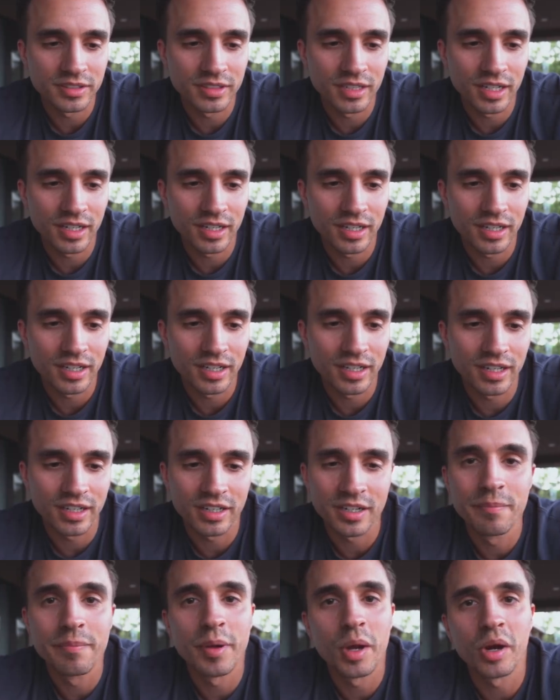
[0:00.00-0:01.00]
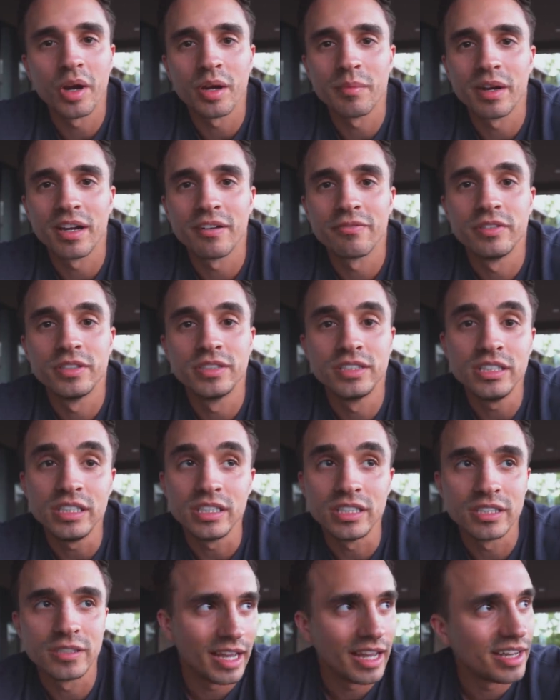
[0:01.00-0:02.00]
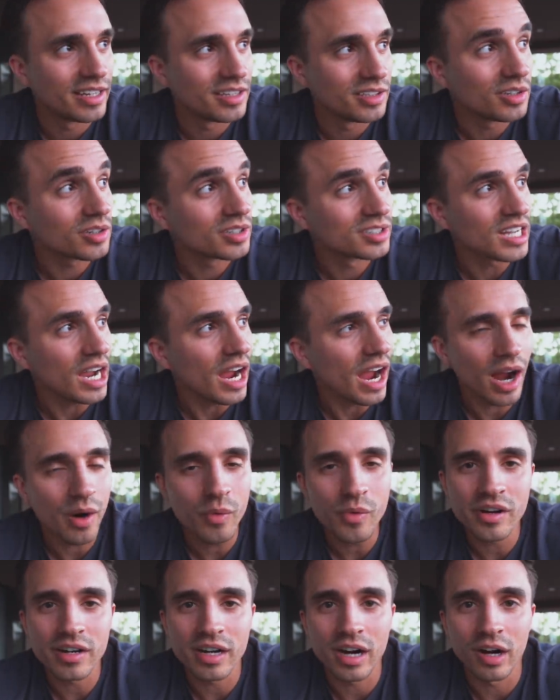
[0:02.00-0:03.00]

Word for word: uh, uh, comparing my physique, and you know, cause I, I work